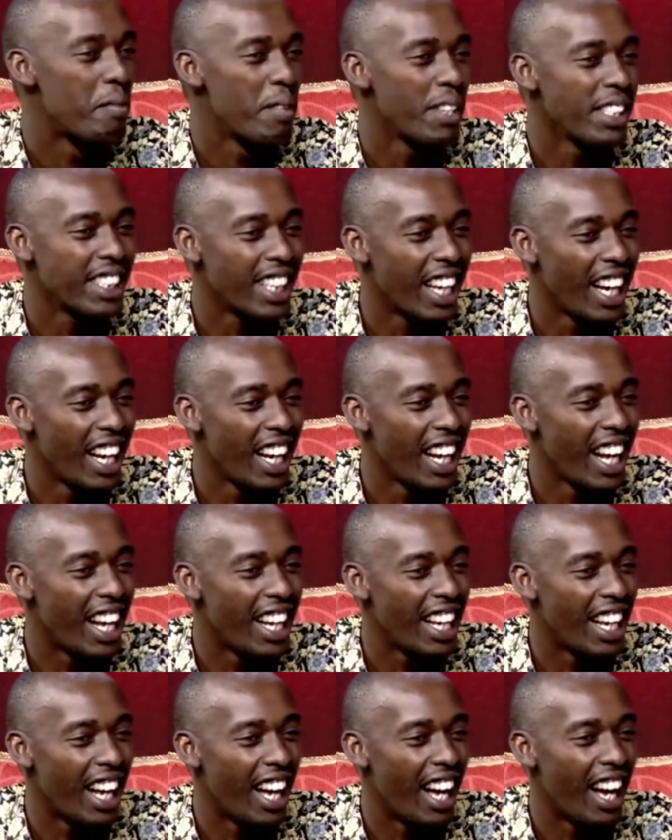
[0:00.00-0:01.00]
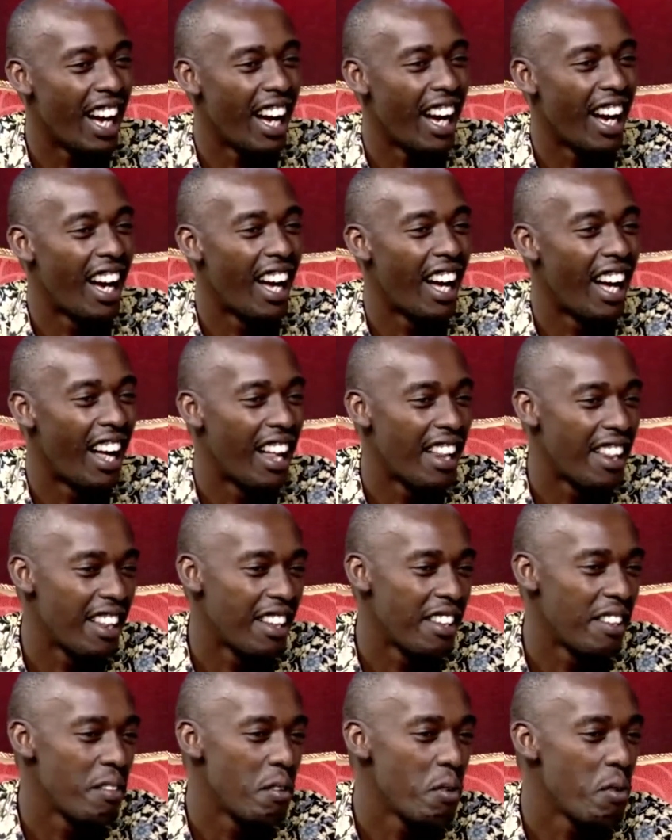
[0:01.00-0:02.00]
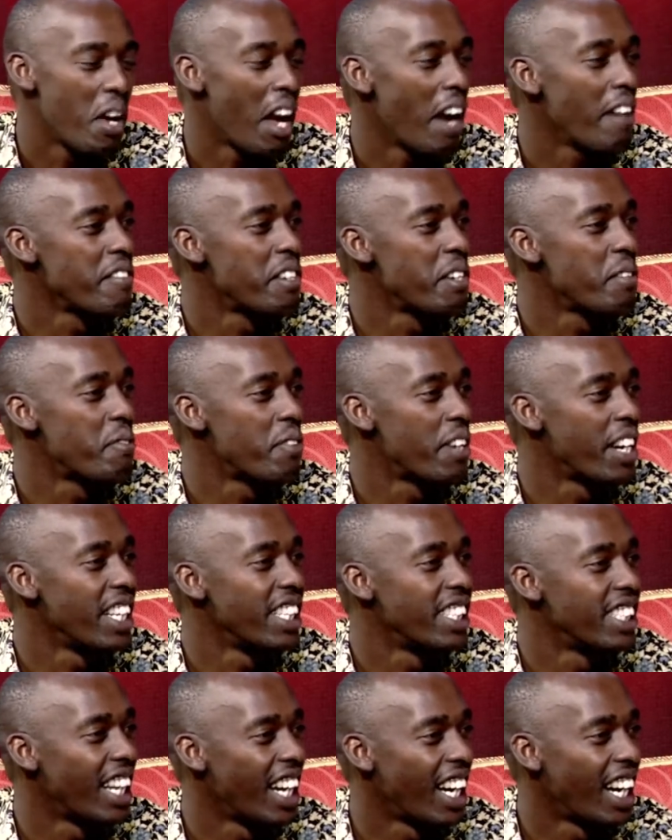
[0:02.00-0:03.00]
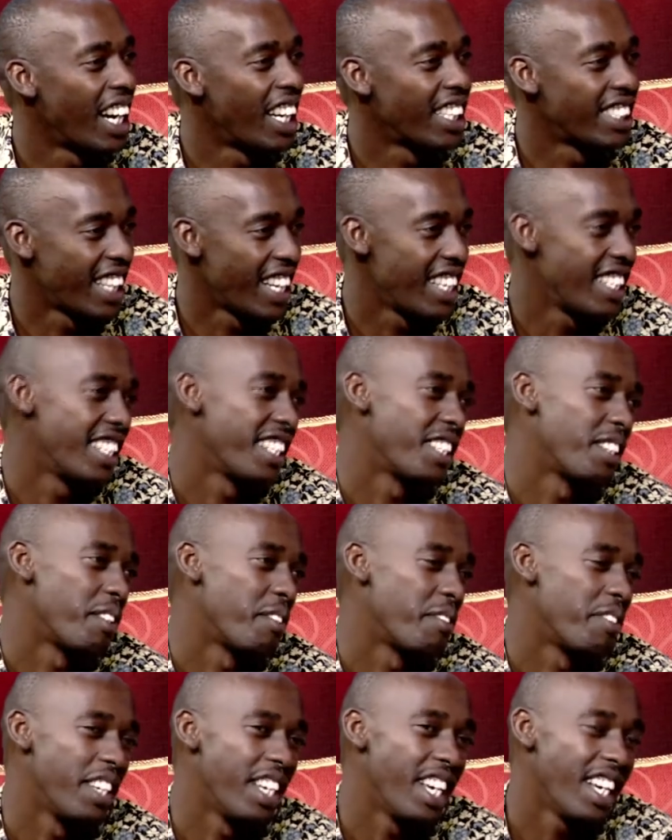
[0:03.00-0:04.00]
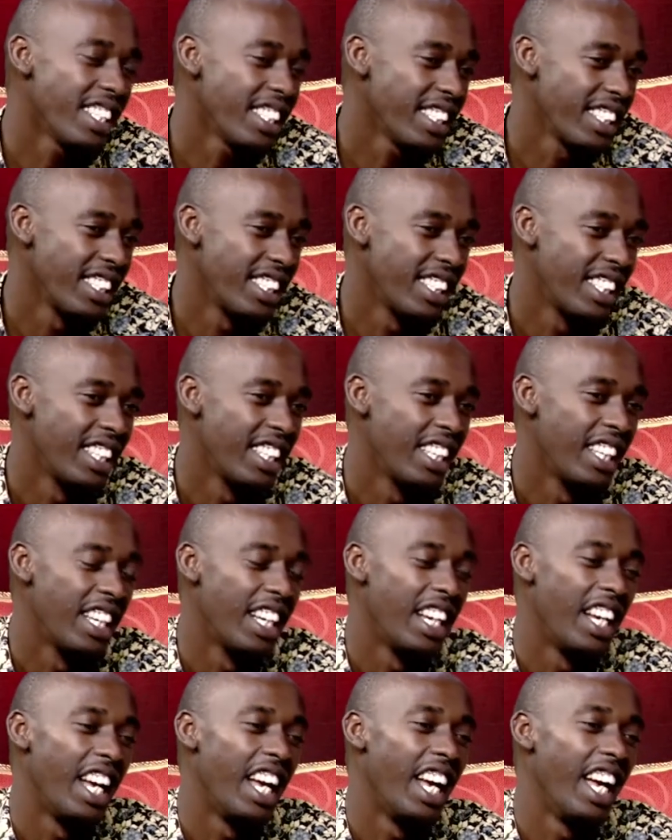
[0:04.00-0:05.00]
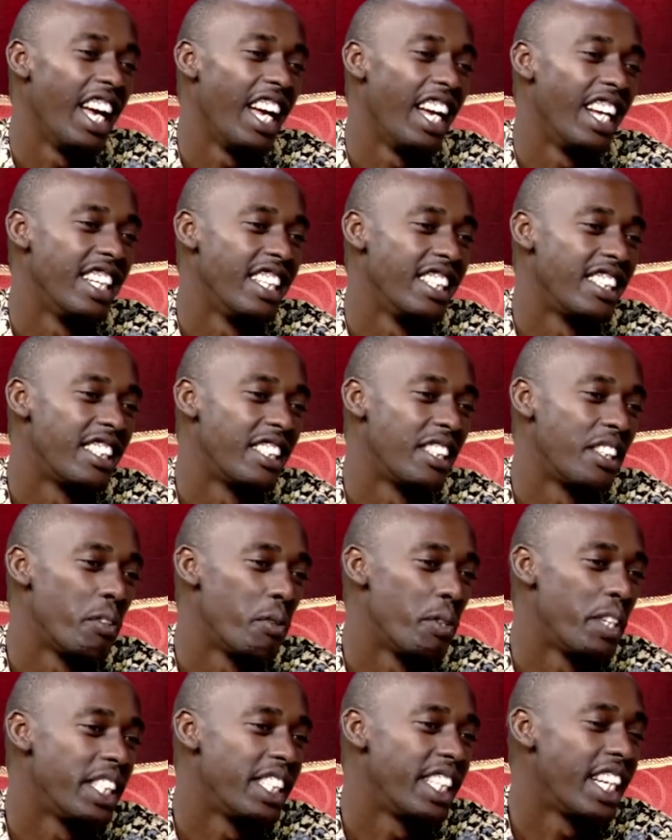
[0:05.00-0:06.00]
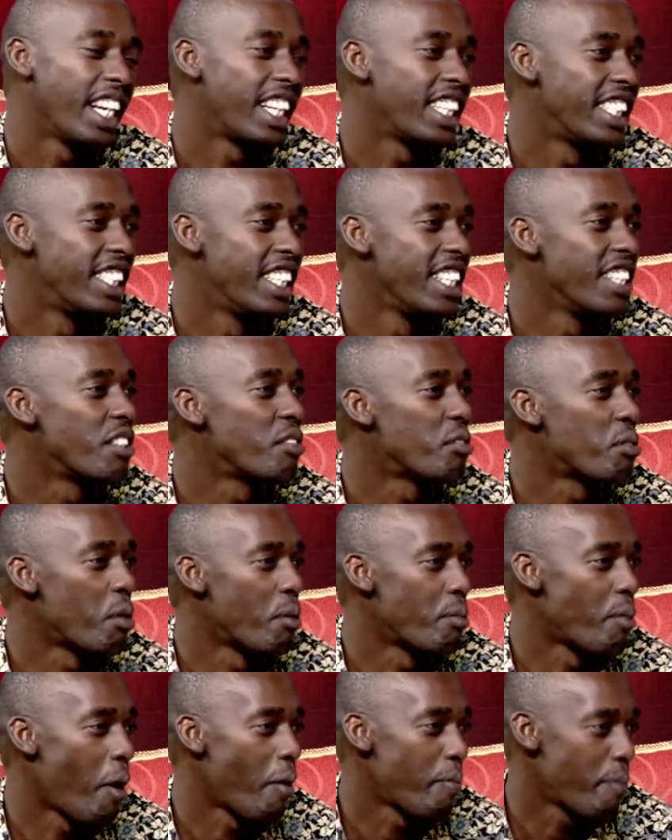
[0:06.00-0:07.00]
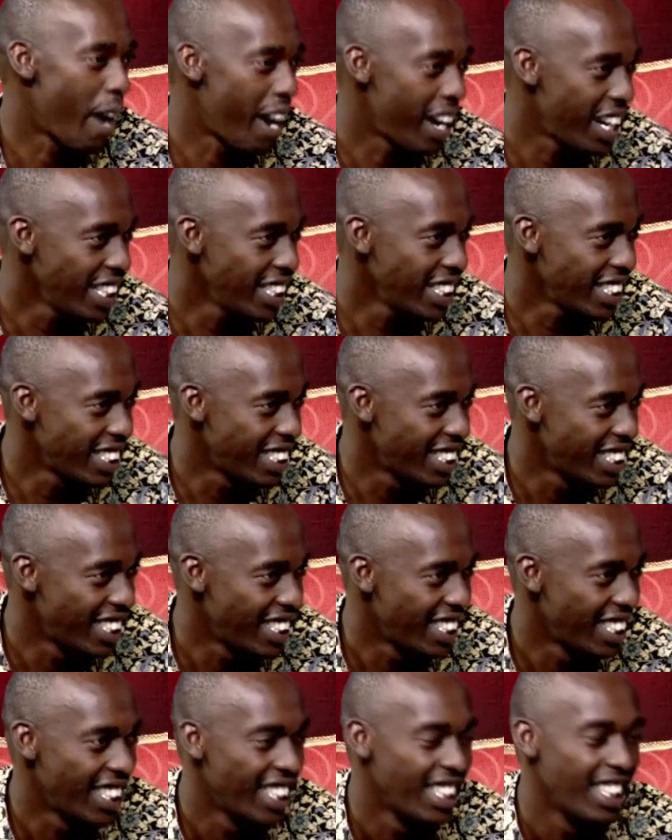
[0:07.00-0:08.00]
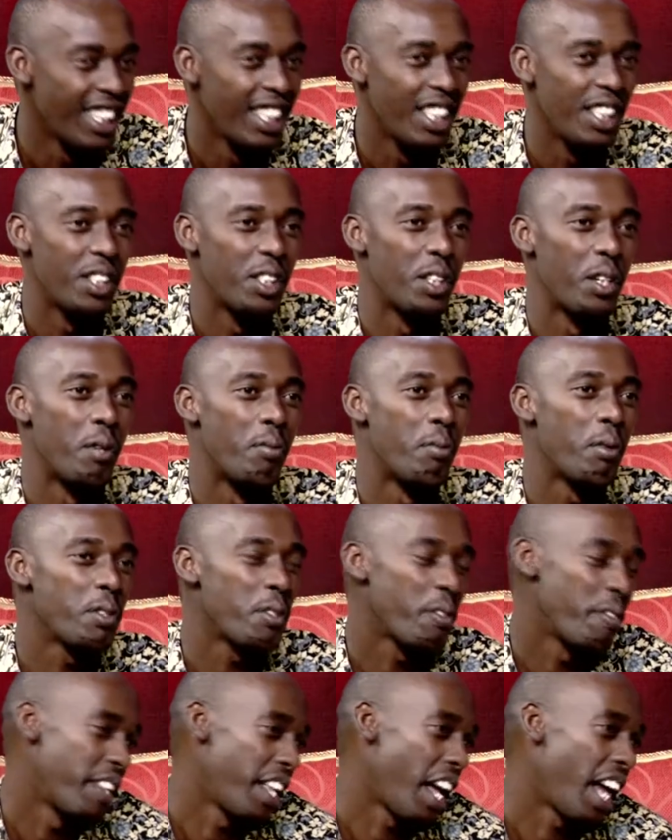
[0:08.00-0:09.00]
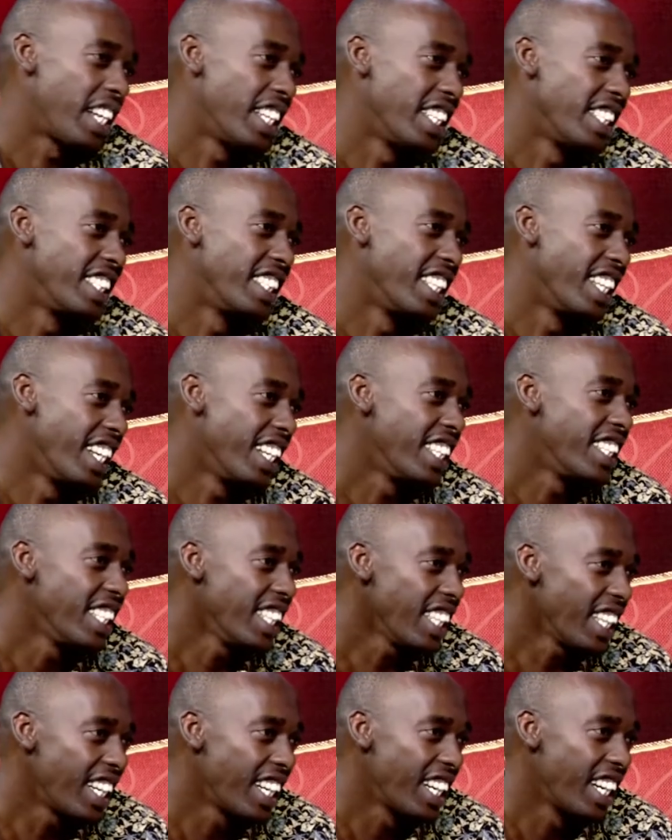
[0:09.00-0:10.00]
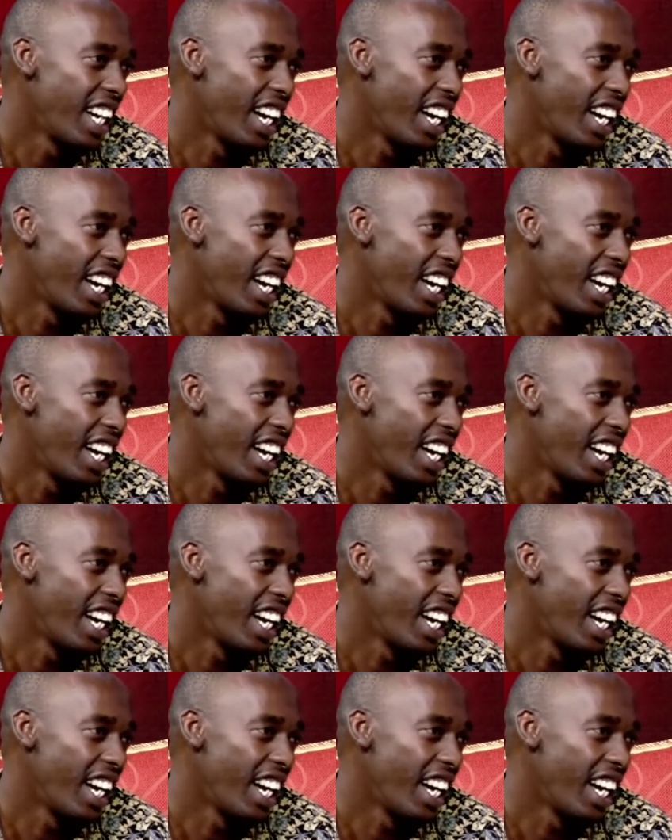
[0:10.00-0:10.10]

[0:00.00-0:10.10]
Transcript: Basically, we have different sizes of ears, and we take genes from our parents. So most of that is genetic.